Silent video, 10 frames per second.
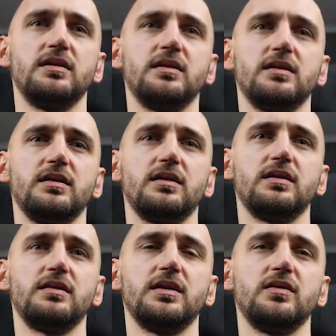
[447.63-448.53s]

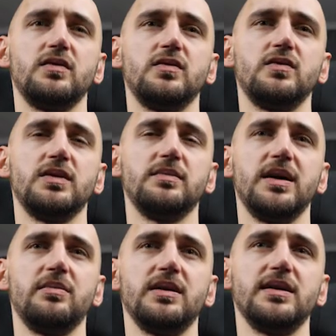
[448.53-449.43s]
Now do we
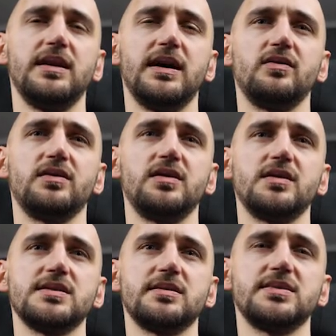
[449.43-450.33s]
maybe lead out here
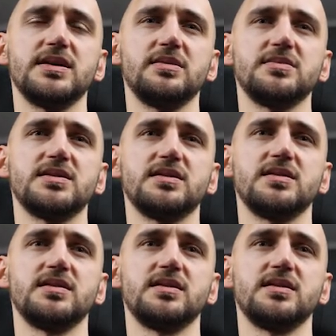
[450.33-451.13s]
sometimes?